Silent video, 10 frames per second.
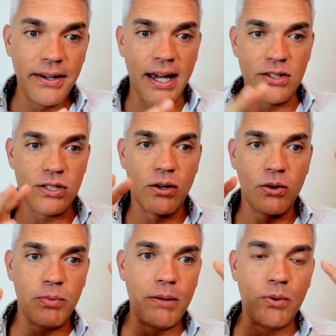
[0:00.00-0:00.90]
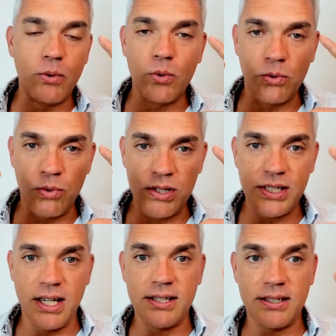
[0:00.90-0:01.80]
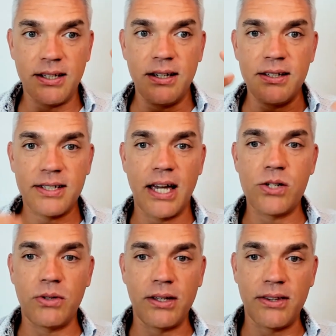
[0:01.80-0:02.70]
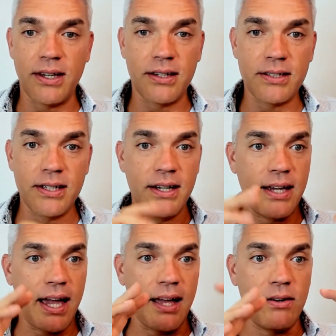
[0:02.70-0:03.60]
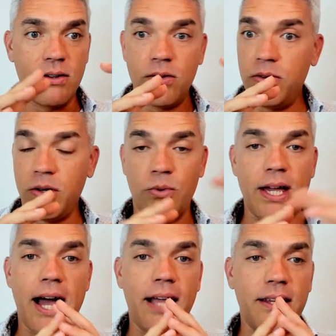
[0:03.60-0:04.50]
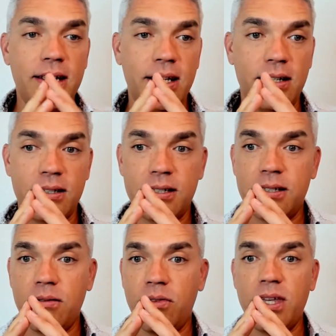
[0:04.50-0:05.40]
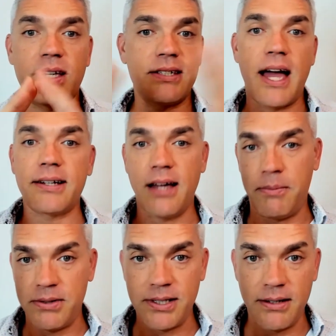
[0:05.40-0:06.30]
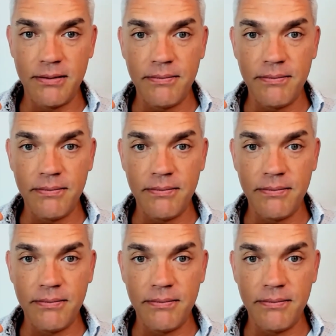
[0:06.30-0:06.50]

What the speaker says: and so people will resist scheduling things, and the reality is the exact opposite.